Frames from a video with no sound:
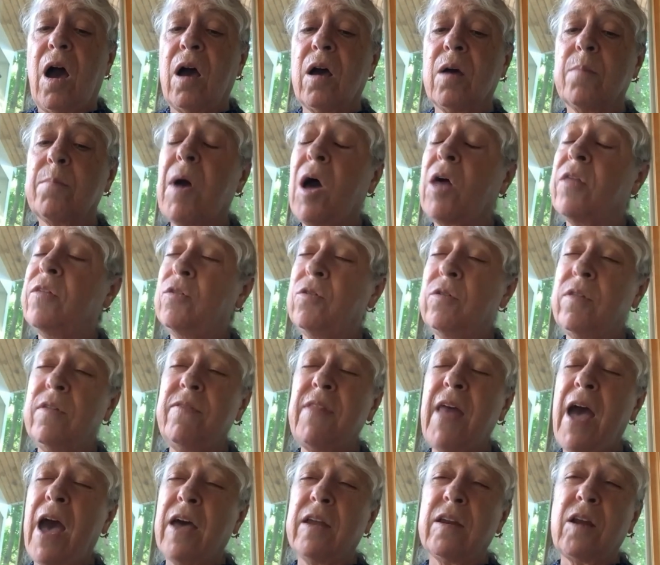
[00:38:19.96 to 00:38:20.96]
Other than
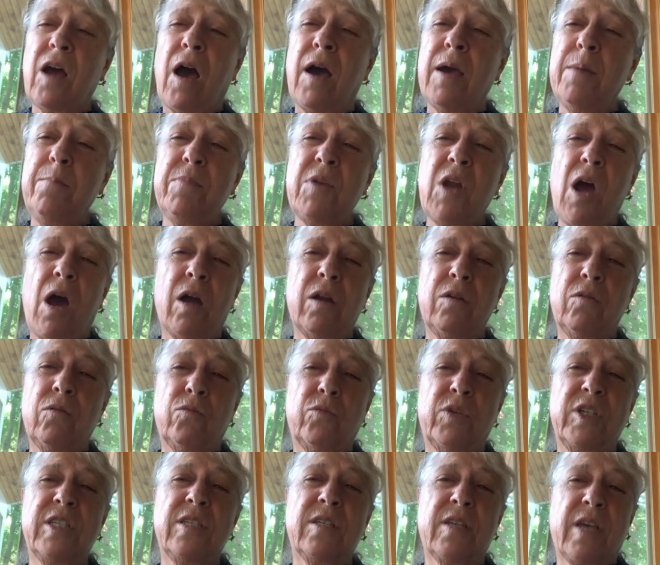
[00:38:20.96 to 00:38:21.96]
that, I'm not
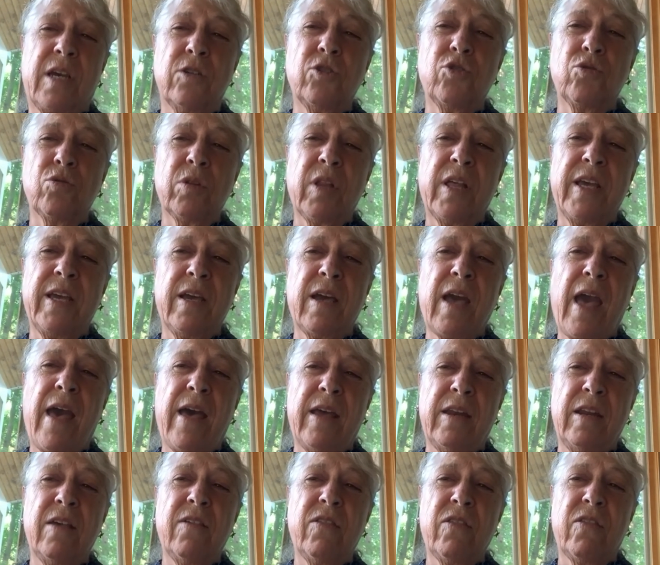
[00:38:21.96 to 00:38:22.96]
rescheduling
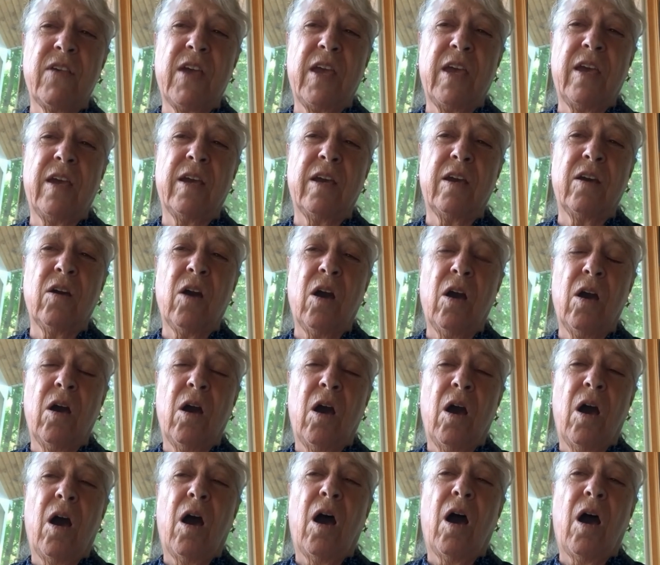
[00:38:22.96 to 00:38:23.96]
anything
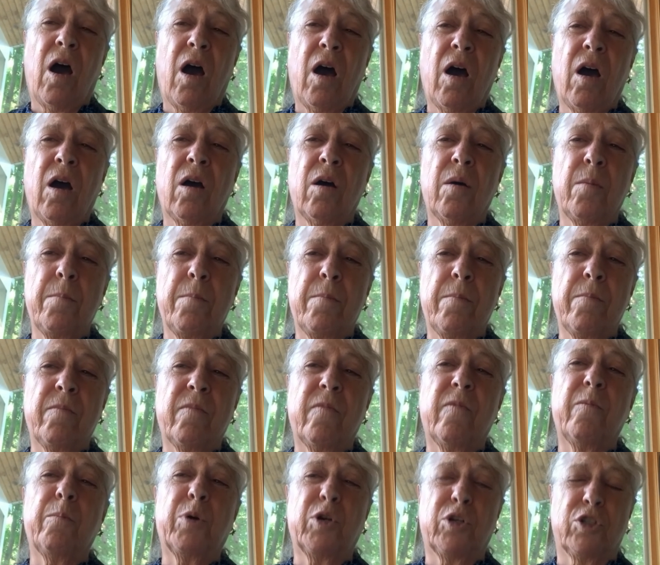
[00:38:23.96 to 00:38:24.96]

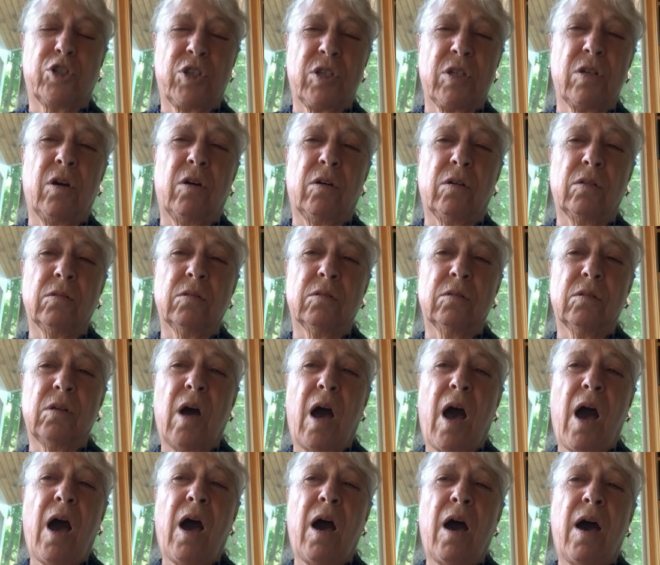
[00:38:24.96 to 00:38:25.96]
personal.
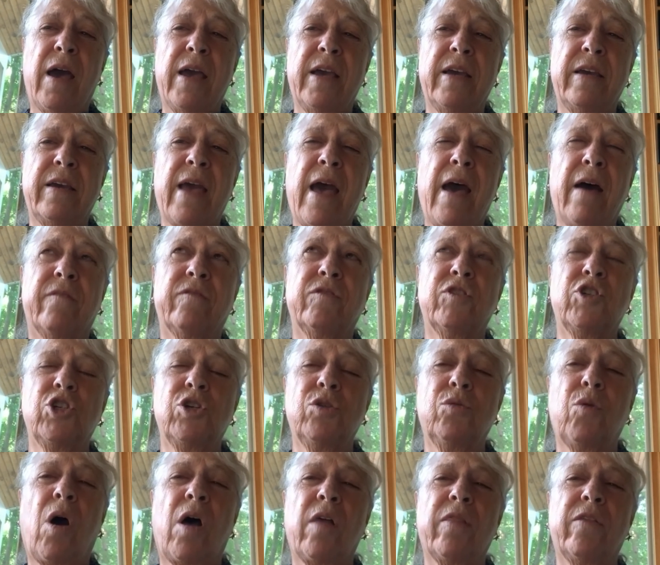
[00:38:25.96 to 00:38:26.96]
I have
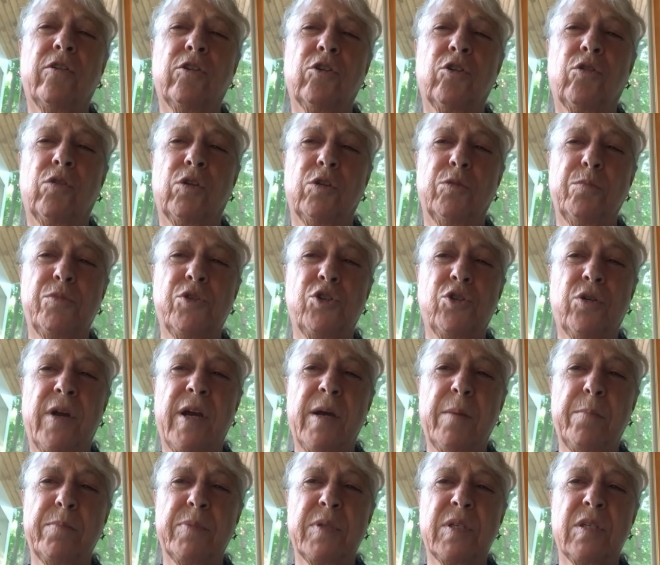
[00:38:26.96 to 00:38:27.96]
2 other group
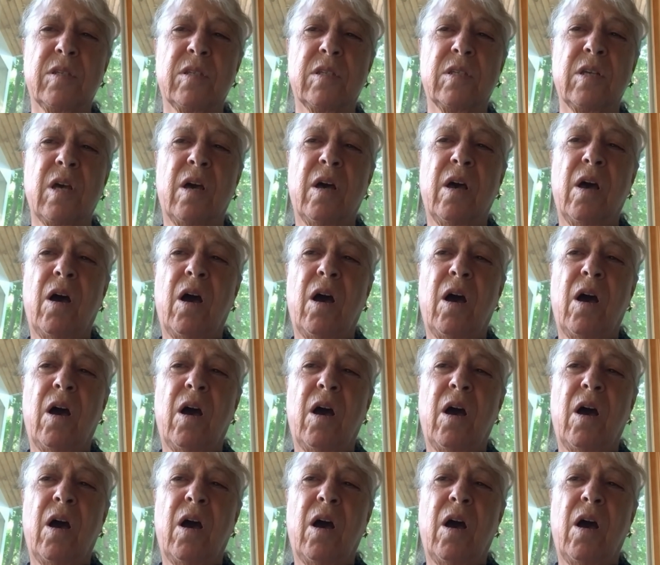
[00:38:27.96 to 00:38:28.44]
trips.